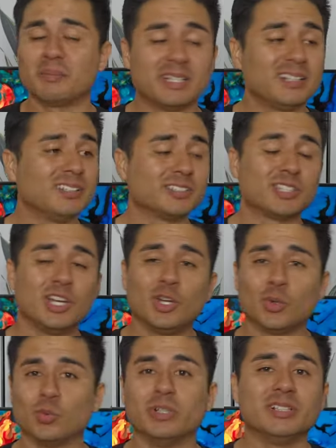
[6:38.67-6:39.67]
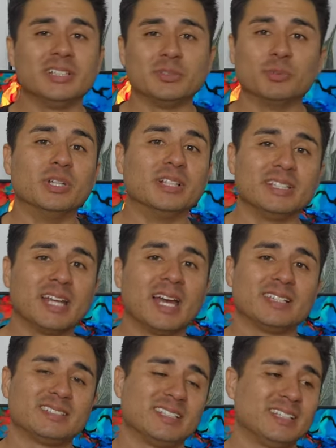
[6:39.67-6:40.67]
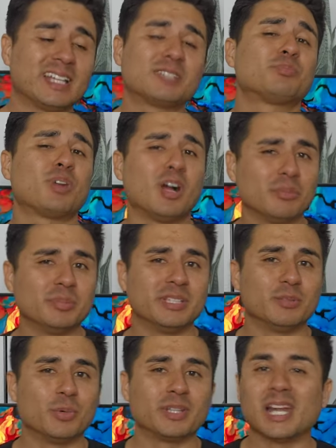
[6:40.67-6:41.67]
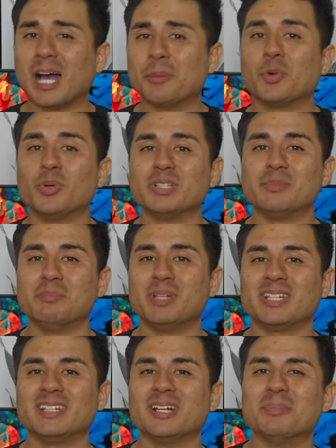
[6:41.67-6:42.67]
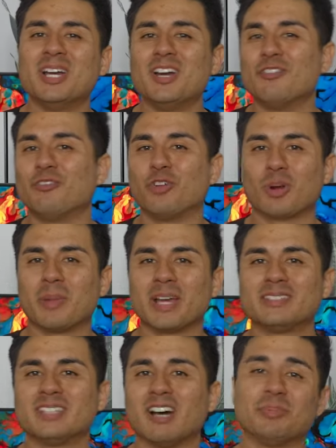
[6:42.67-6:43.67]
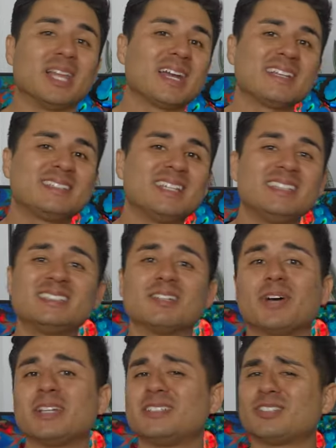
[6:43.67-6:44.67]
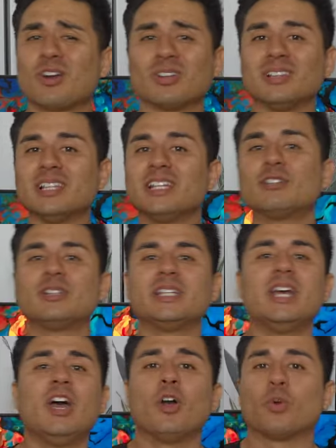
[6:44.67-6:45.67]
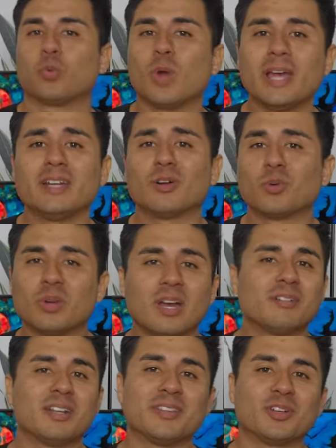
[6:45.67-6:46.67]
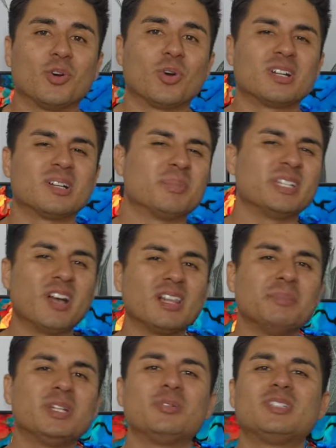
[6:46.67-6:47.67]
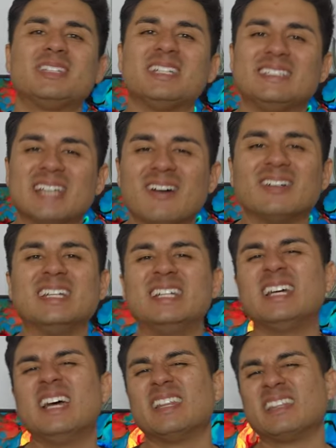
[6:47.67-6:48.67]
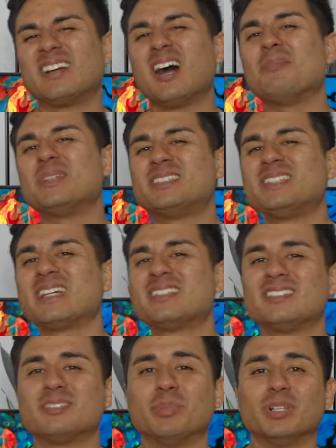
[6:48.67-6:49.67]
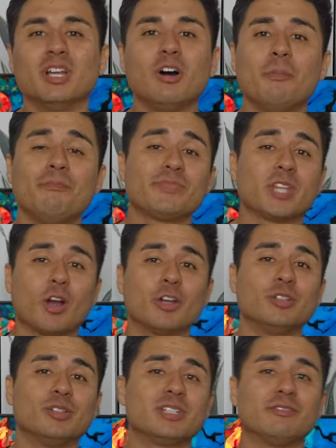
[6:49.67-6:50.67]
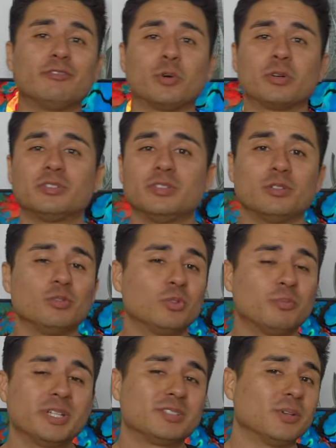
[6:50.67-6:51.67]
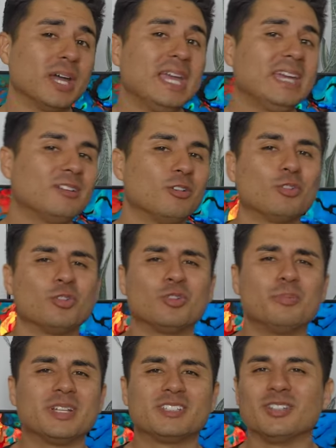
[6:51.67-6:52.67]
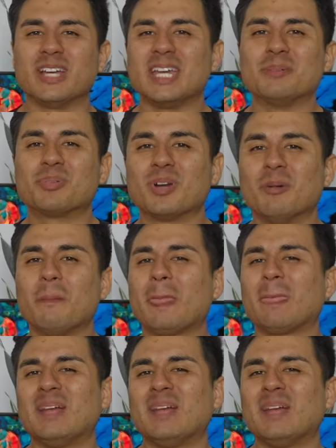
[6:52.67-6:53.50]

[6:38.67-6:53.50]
I mean, it looks really, really nice. And that's probably the one that I'm going to be picking up for myself. But like I said, these devices are literally right around the corner. But y'all let me know what you think down in the comment sections below. Are you looking forward to the Google Pixel 8 or Google Pixel 8 Pro?